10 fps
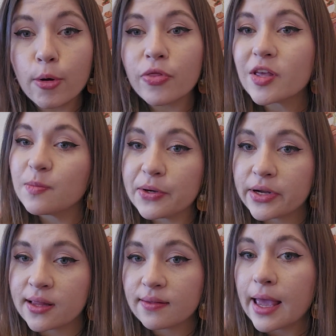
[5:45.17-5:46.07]

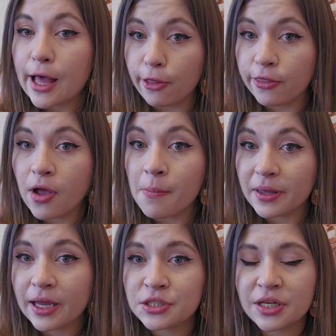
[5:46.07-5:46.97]
experience health
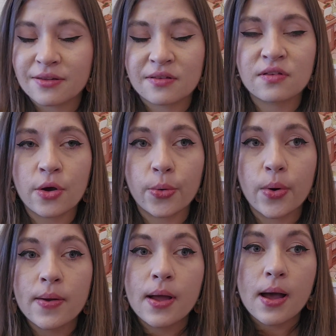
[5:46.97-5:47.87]
complications. So
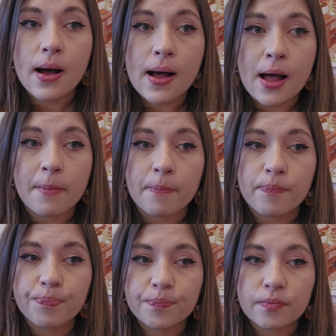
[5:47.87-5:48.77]

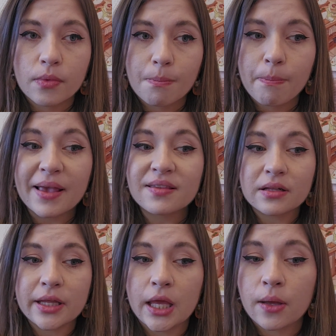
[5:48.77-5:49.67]

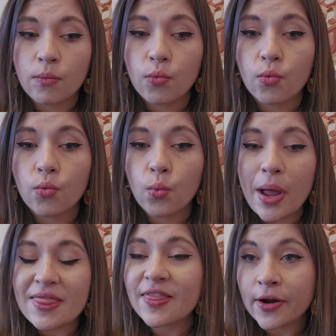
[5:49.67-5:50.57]
basically,
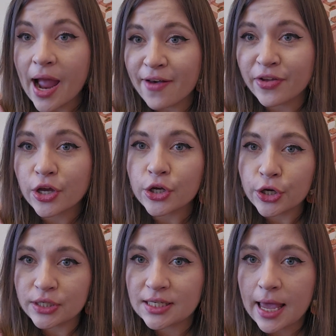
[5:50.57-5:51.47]
when they're having a
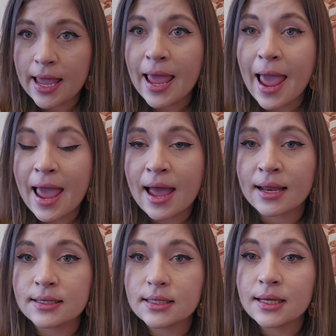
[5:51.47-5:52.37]
good day
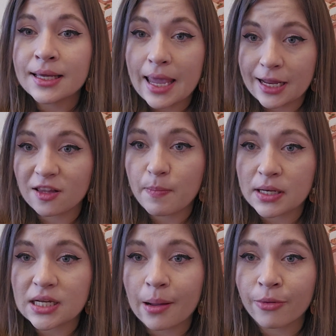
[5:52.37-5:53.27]
and can
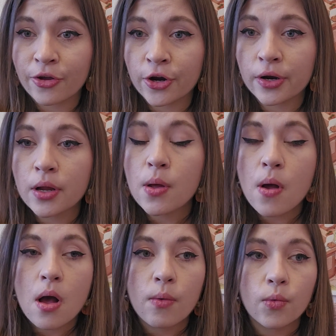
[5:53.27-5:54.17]
spend time with her,
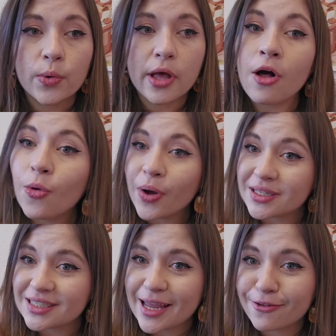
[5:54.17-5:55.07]
we all want
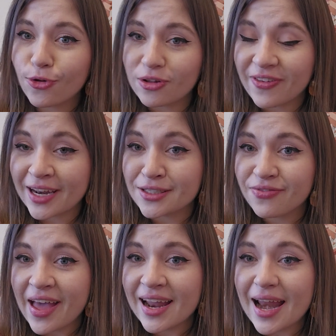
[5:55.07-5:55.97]
to take full advantage of
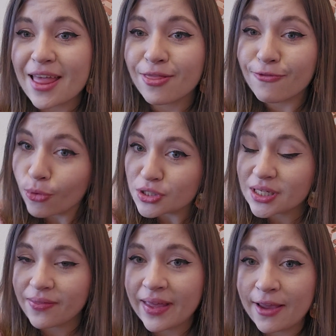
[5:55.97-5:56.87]
that. And
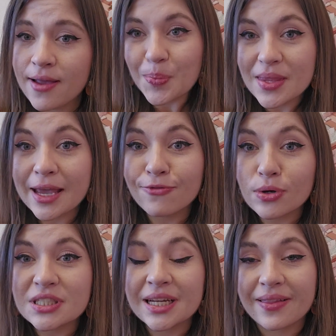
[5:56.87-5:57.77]
fortunately,
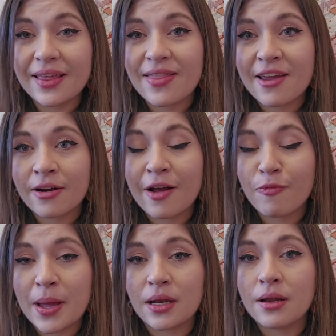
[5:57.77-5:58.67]
there have
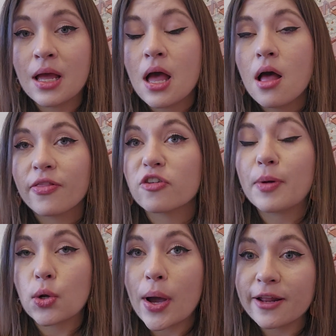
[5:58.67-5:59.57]
been
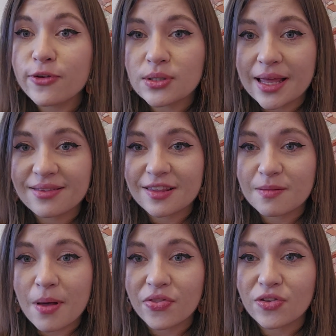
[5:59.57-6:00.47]
quite a few days
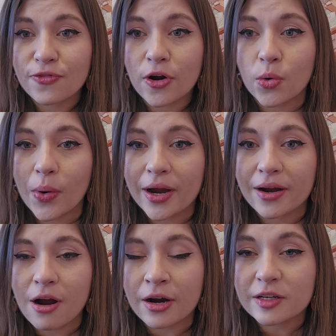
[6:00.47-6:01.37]
month so far
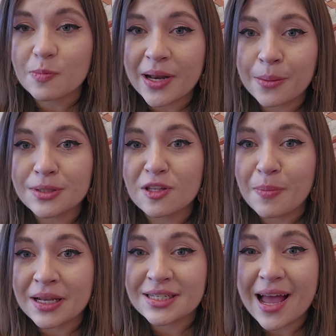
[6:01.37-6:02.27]
where Ara's been able to
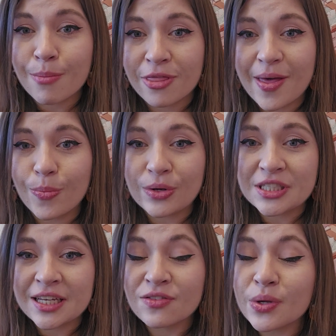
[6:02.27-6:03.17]
spend time with them,
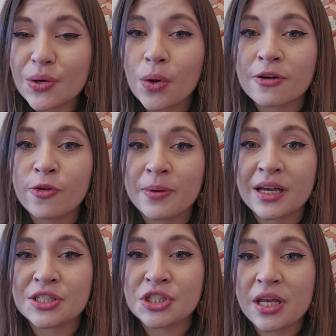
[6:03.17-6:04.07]
which is really wonderful
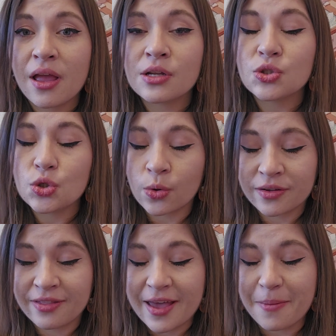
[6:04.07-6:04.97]
because she
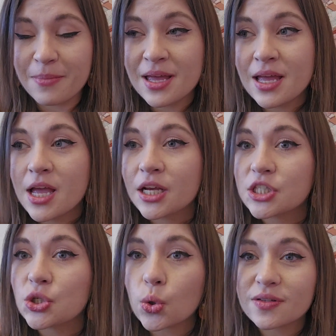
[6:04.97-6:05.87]
adores them.
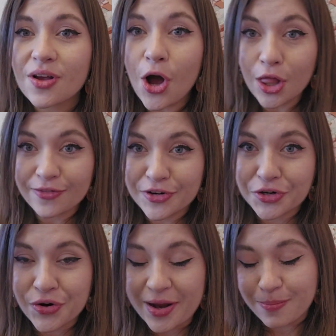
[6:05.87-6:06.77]
She adores all of her
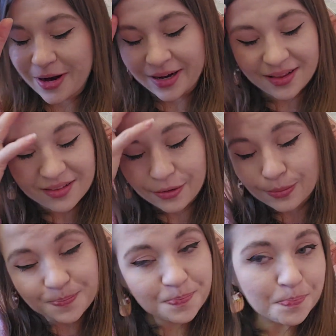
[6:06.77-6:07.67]
grandparents.
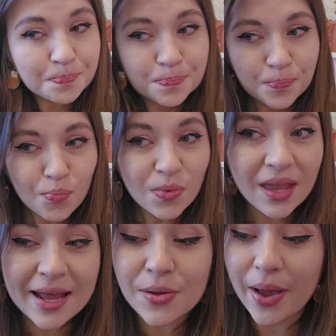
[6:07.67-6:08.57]
So
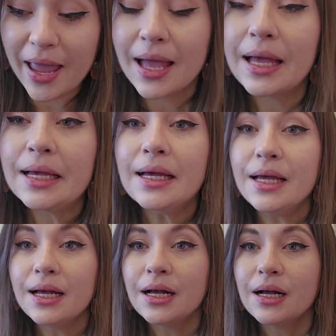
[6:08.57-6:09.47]
anyway,
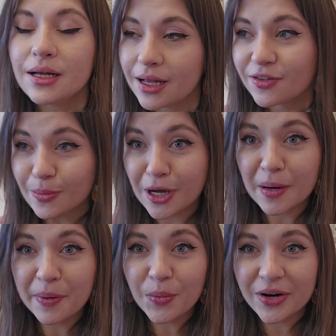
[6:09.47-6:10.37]
so I'm caught
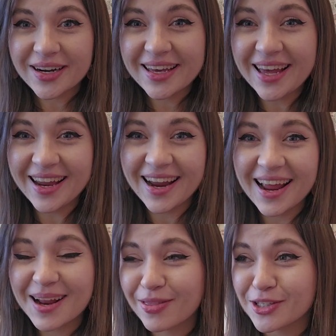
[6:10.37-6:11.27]
up on work.
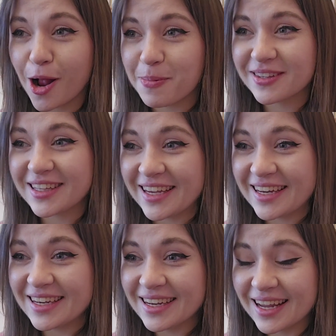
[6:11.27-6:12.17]
The shop is
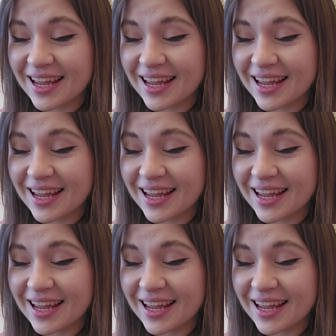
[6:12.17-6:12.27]
clean.